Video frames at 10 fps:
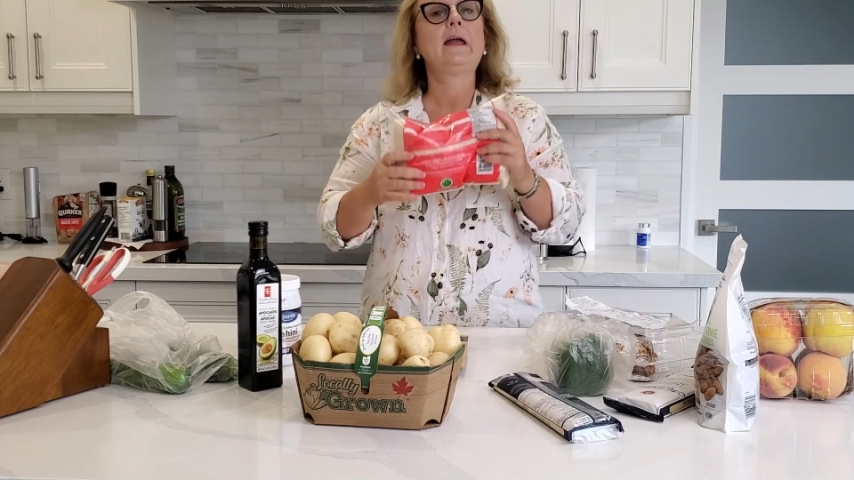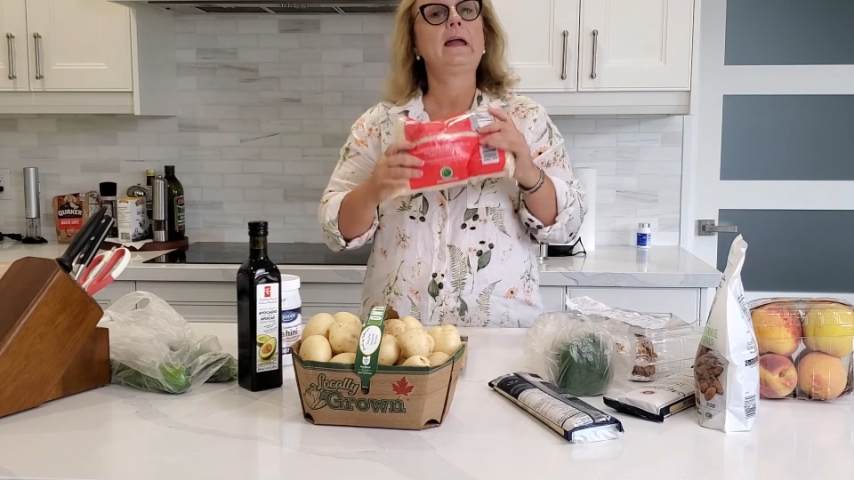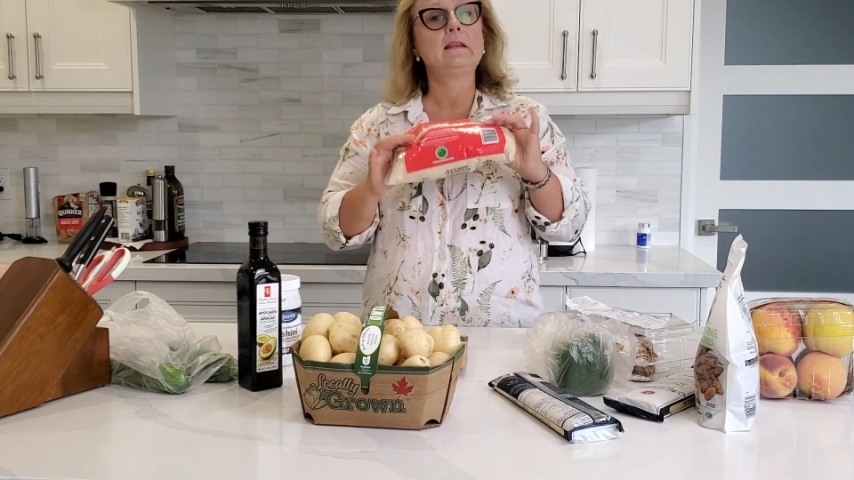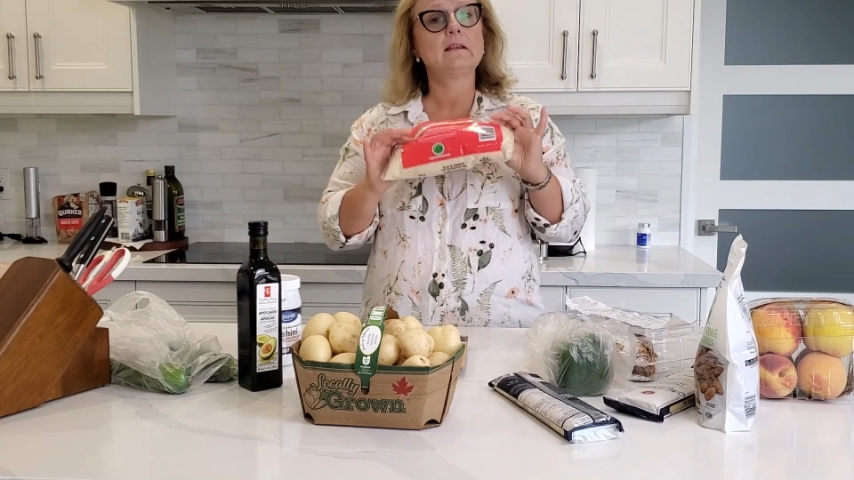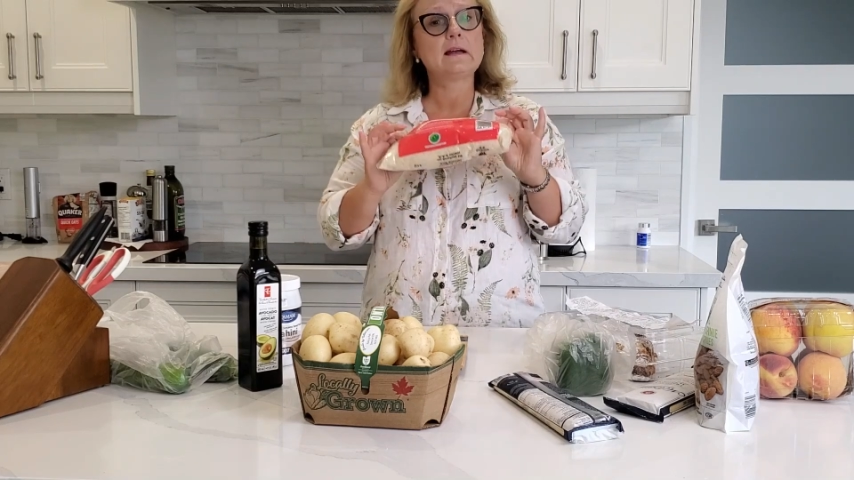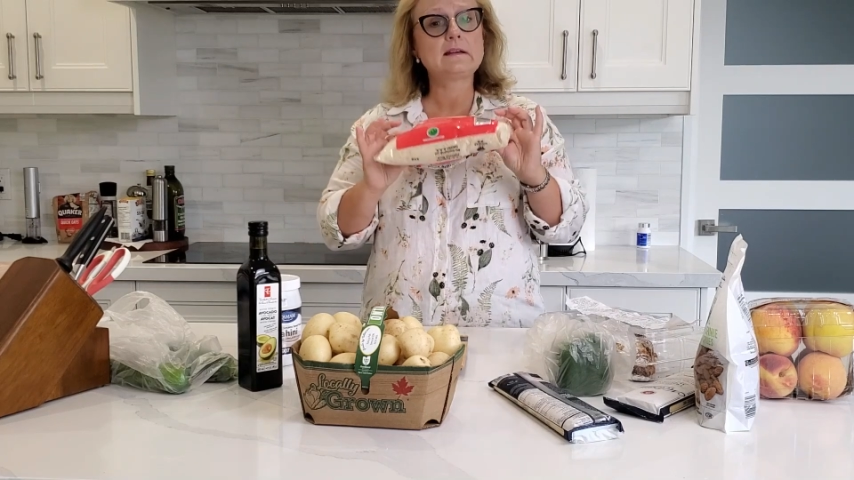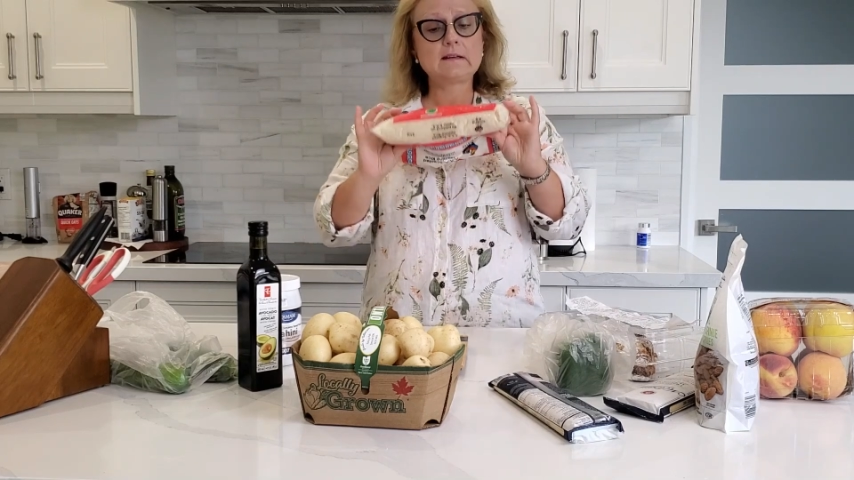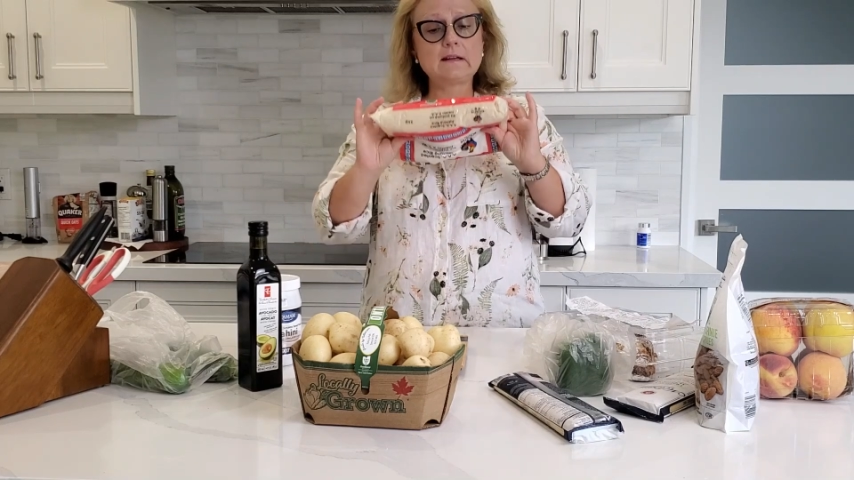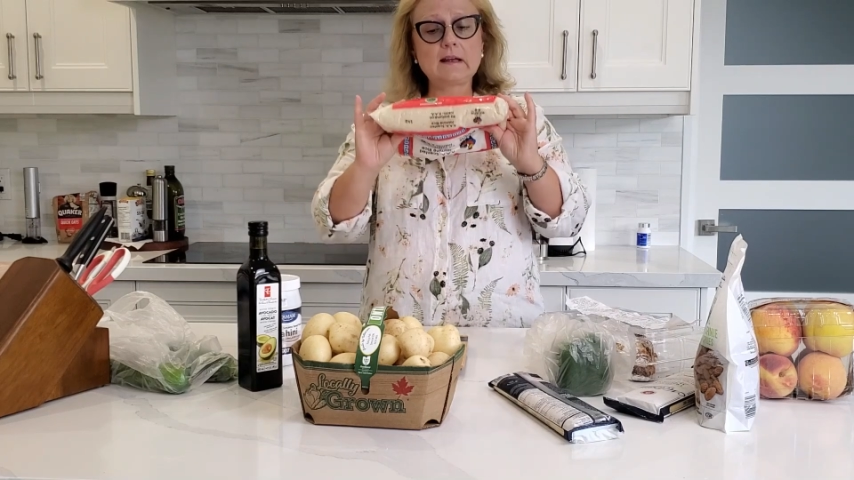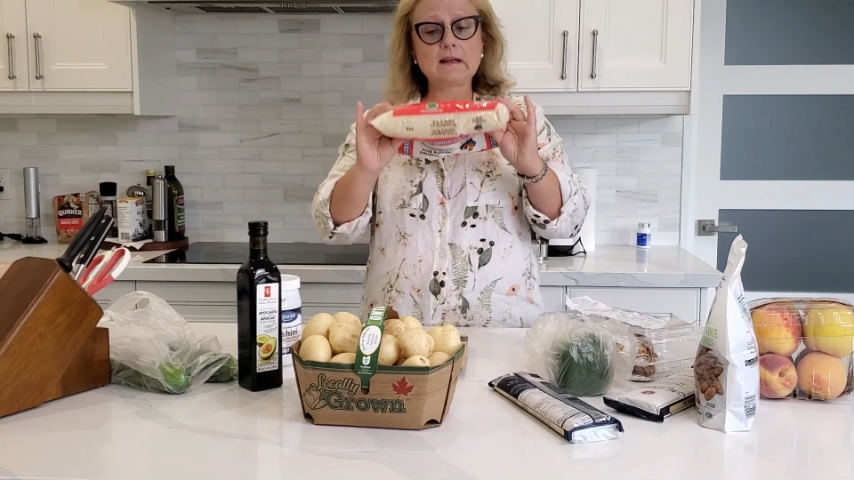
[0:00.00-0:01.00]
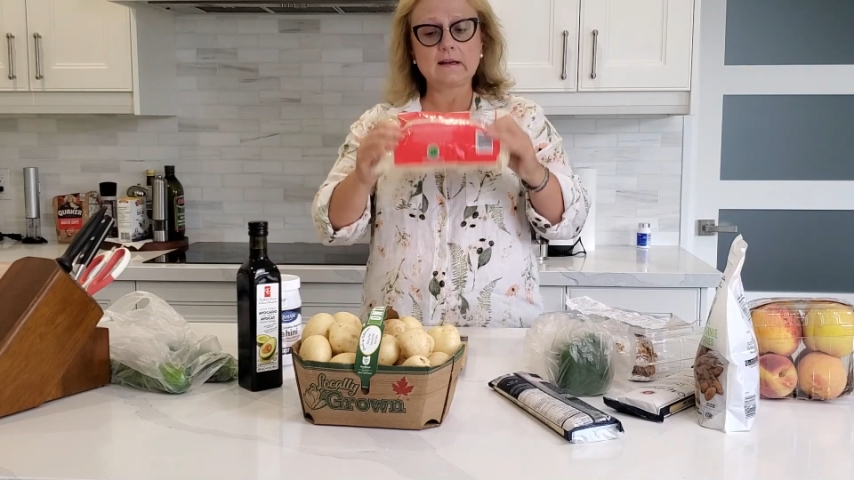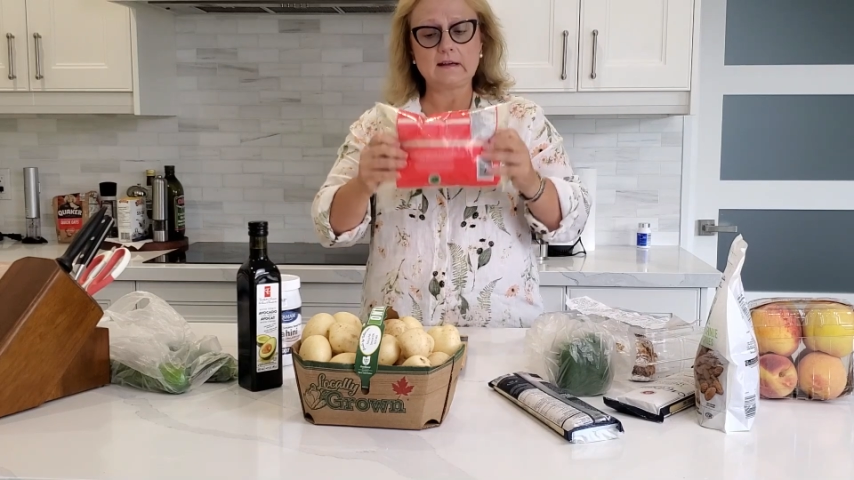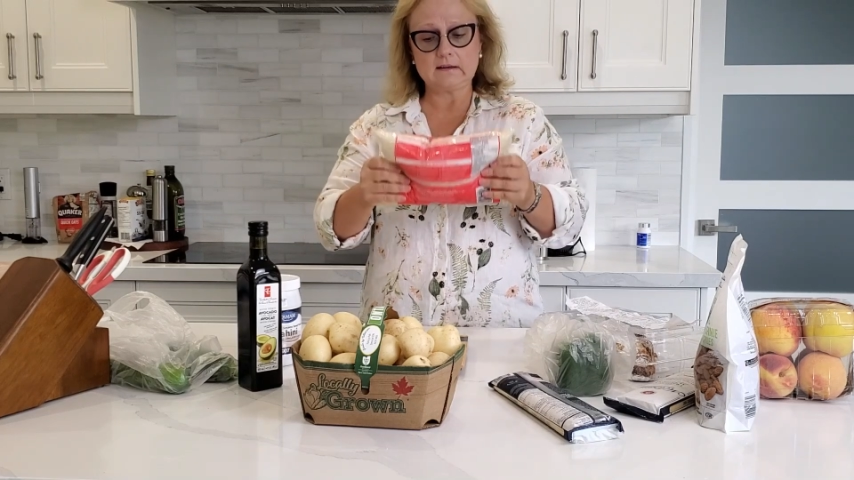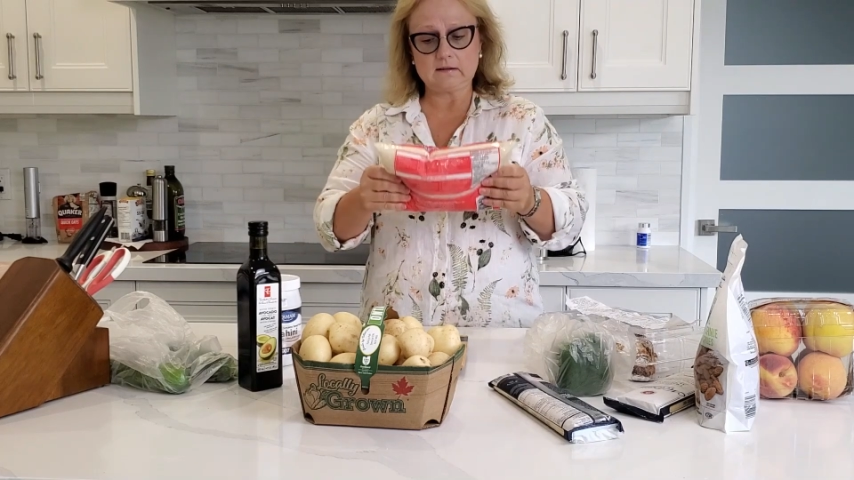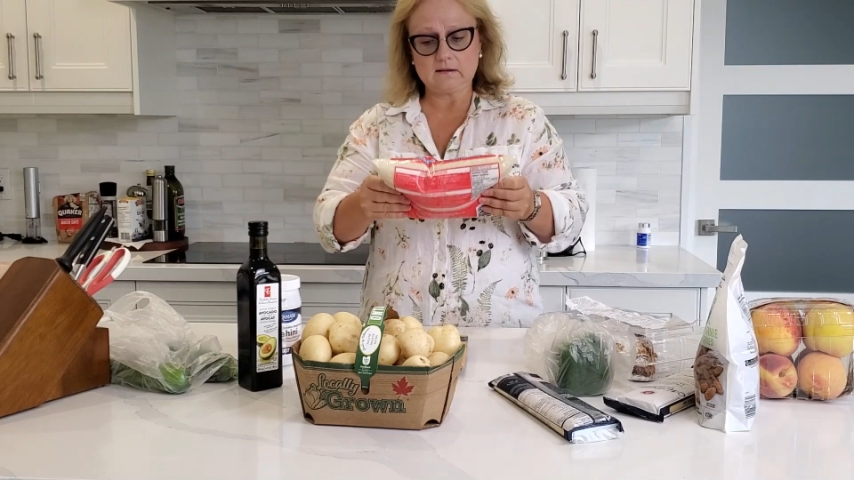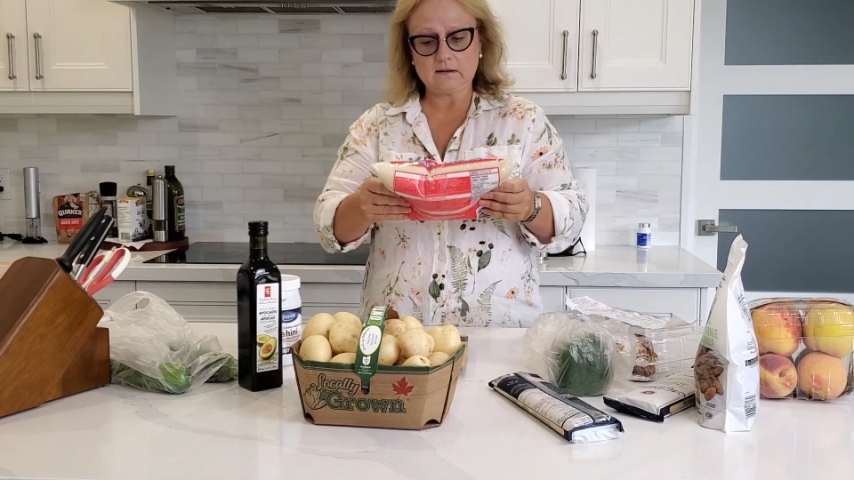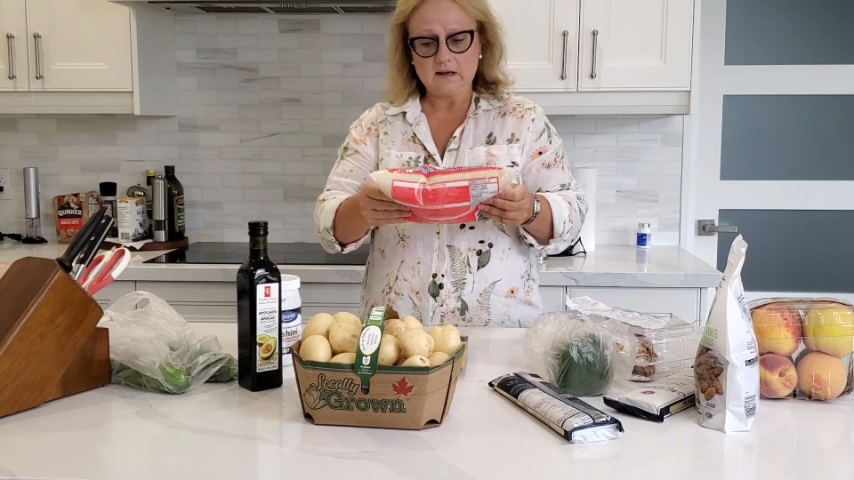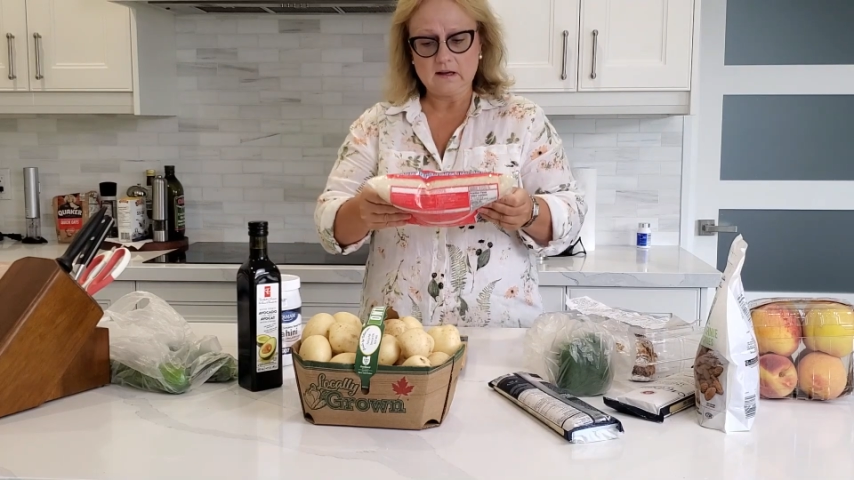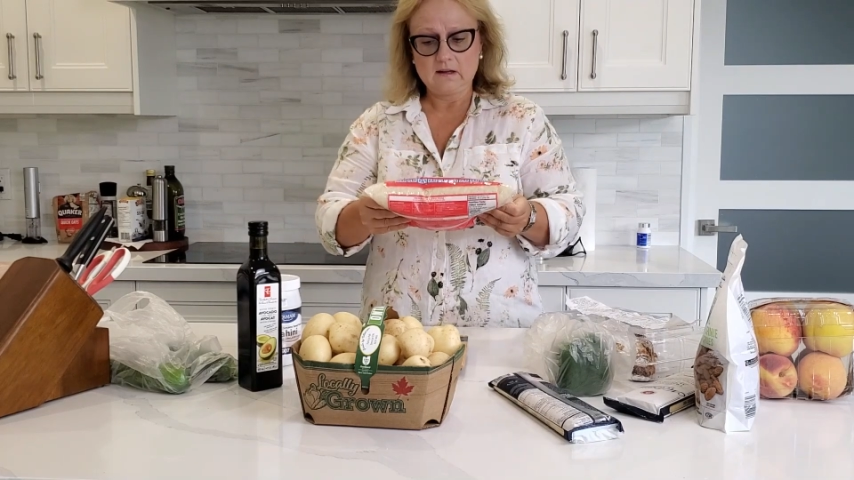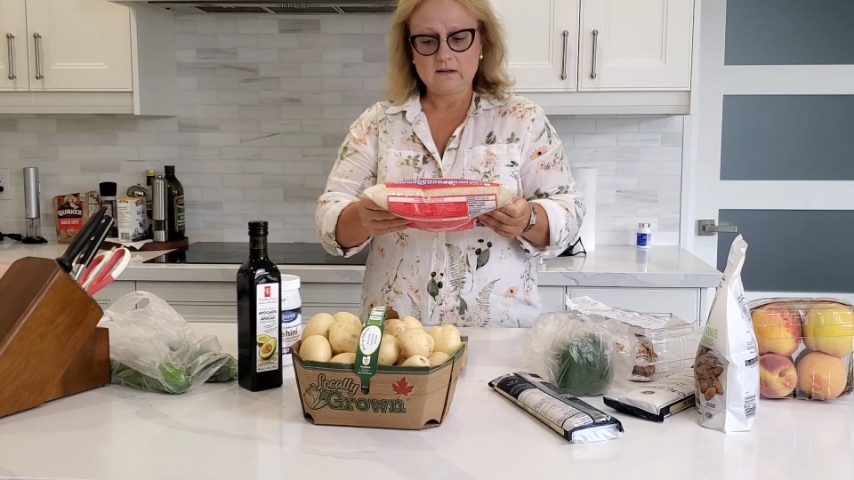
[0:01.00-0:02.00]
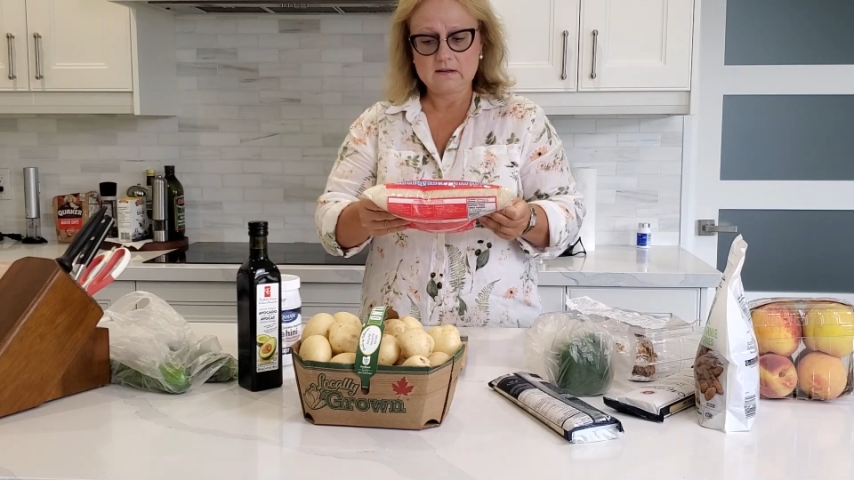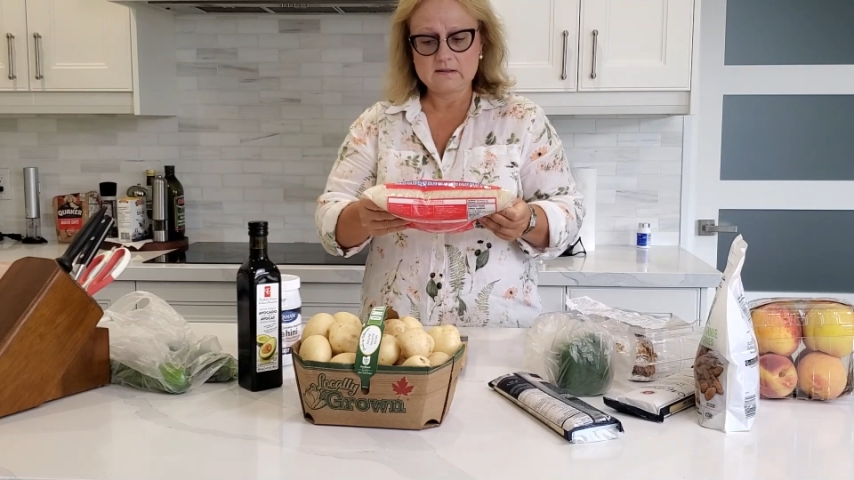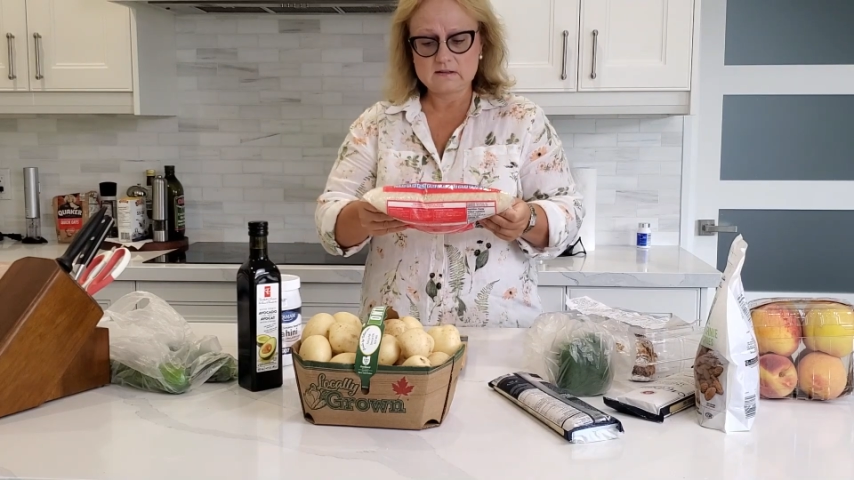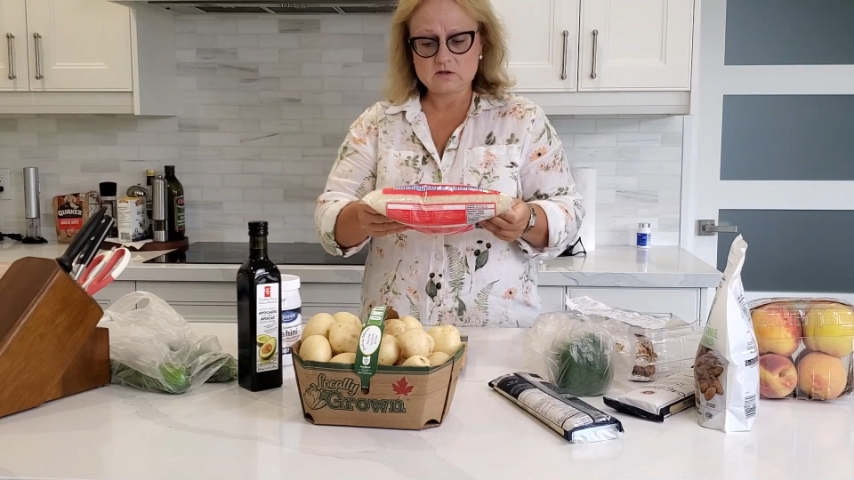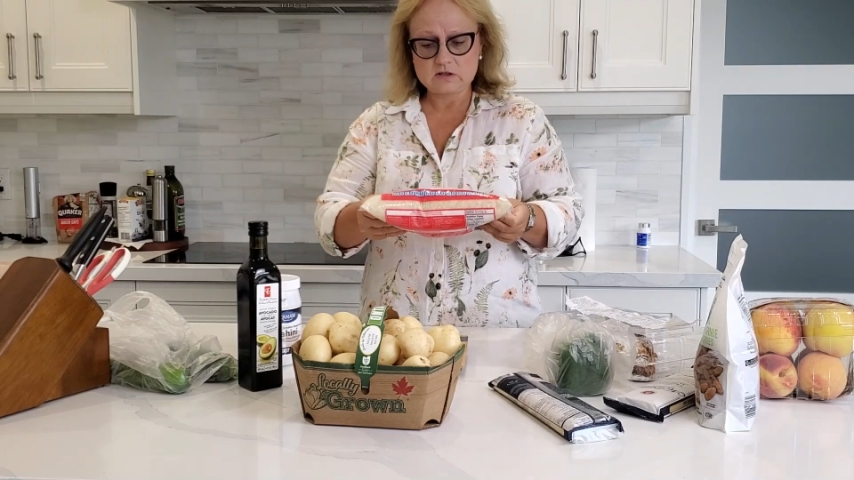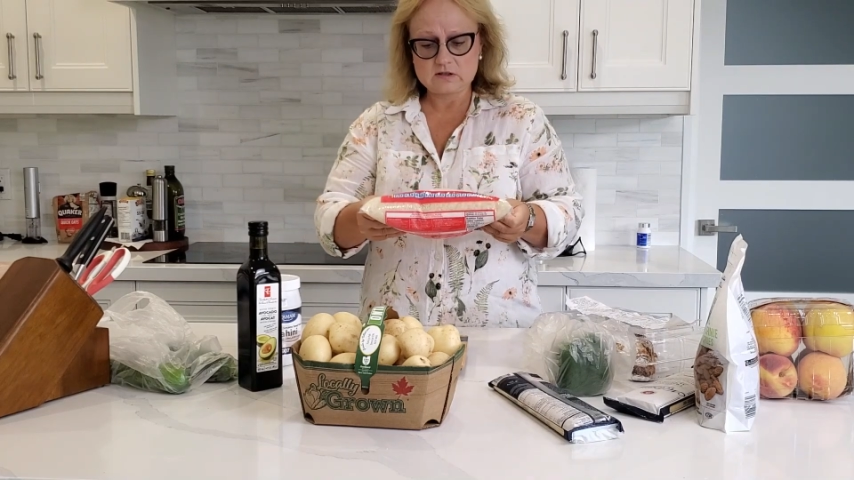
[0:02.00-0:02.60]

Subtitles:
$8.99. This is